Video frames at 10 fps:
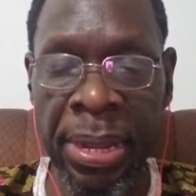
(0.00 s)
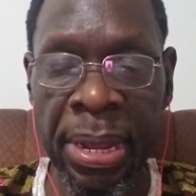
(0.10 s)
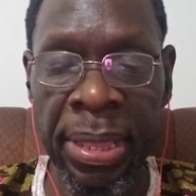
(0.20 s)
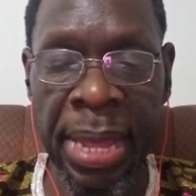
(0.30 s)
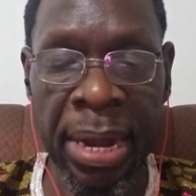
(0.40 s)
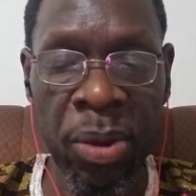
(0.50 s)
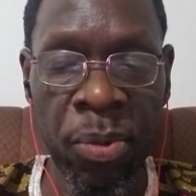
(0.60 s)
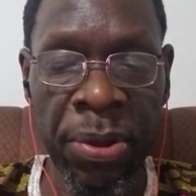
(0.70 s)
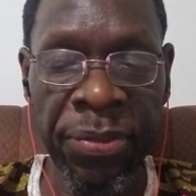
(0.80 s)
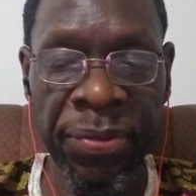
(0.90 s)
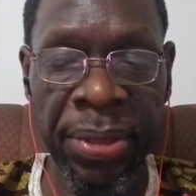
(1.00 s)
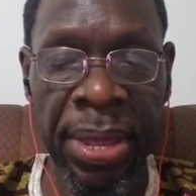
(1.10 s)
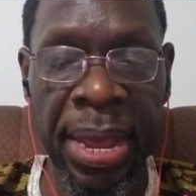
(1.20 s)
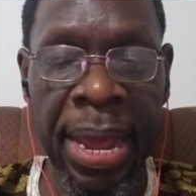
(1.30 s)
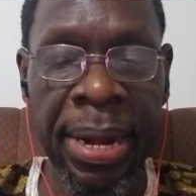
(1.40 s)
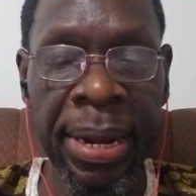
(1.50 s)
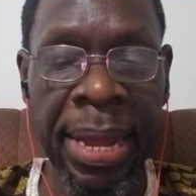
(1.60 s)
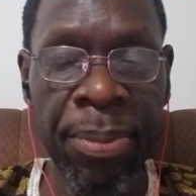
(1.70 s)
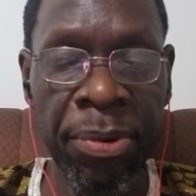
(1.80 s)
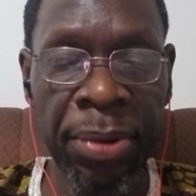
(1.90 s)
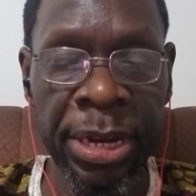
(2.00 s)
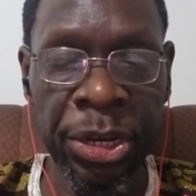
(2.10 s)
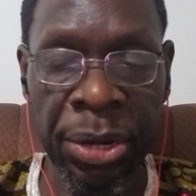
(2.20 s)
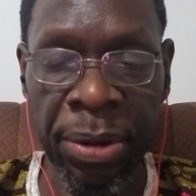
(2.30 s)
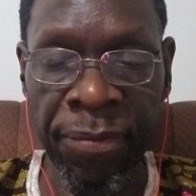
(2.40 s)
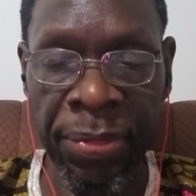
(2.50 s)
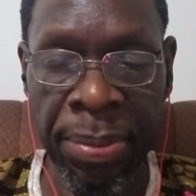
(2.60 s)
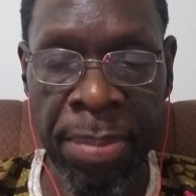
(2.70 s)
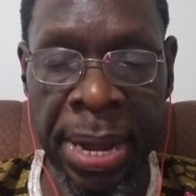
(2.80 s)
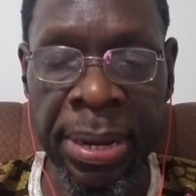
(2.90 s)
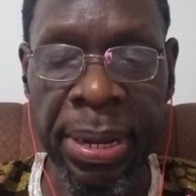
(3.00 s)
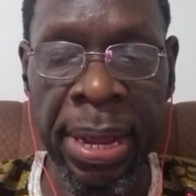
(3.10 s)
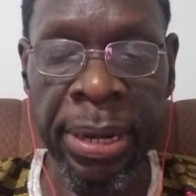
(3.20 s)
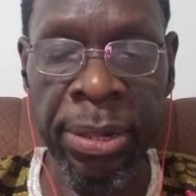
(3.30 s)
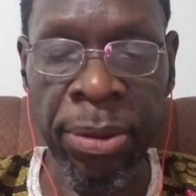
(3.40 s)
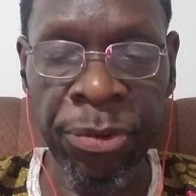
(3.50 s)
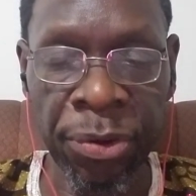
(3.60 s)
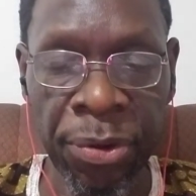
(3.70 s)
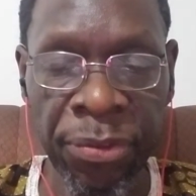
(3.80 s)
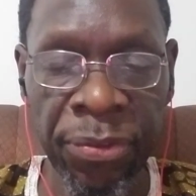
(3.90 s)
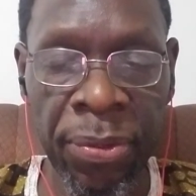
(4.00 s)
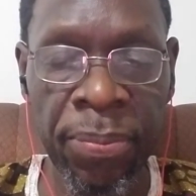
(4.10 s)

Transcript: in that it was an elaboration of the mud enclosures